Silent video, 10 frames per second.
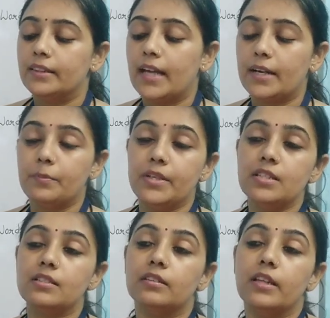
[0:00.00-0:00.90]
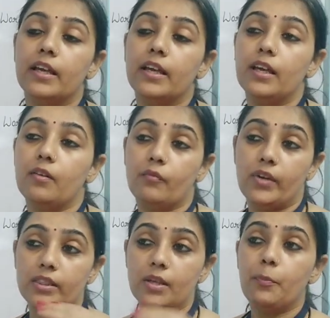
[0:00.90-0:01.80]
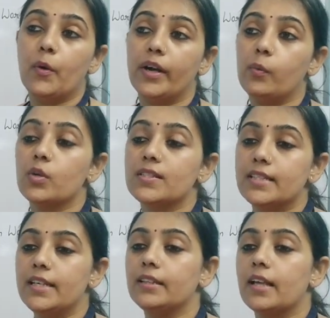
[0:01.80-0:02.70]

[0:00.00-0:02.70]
That means when the poet was seeing